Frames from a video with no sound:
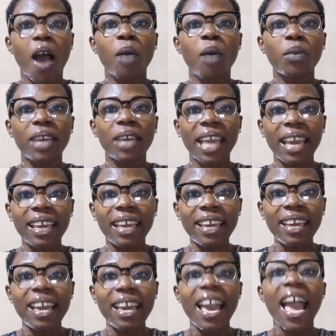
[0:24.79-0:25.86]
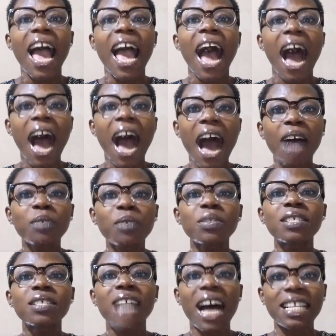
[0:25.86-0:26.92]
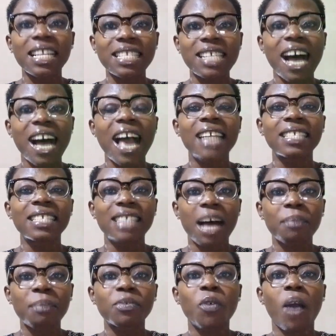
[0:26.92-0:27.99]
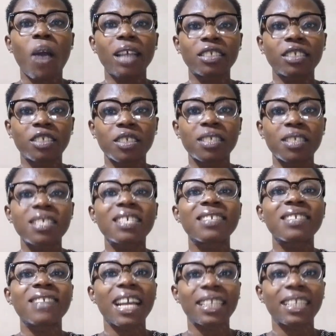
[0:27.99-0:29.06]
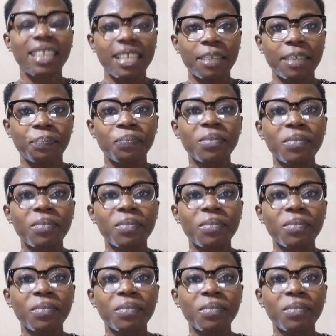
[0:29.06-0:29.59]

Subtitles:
Okay, how to answer exam questions correctly.